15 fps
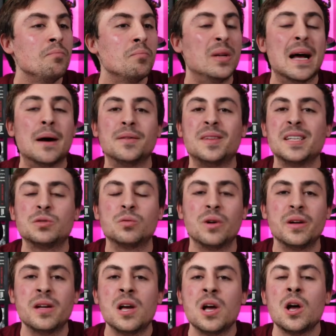But now with this
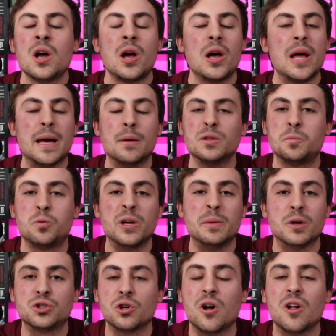one, it was pretty
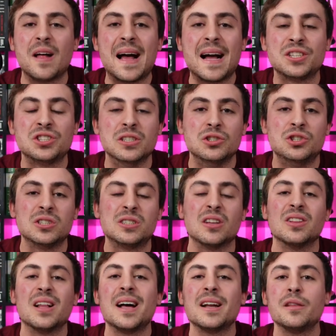much all action. Just a
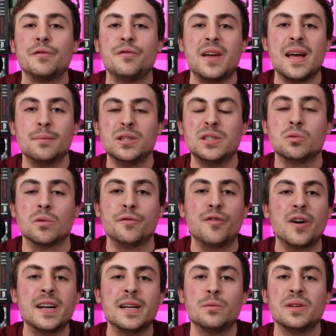lot of the families were
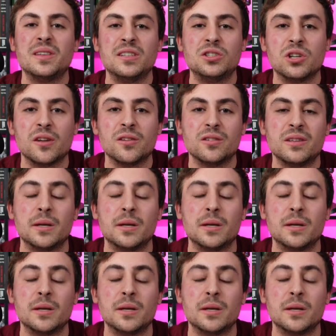fighting with each other.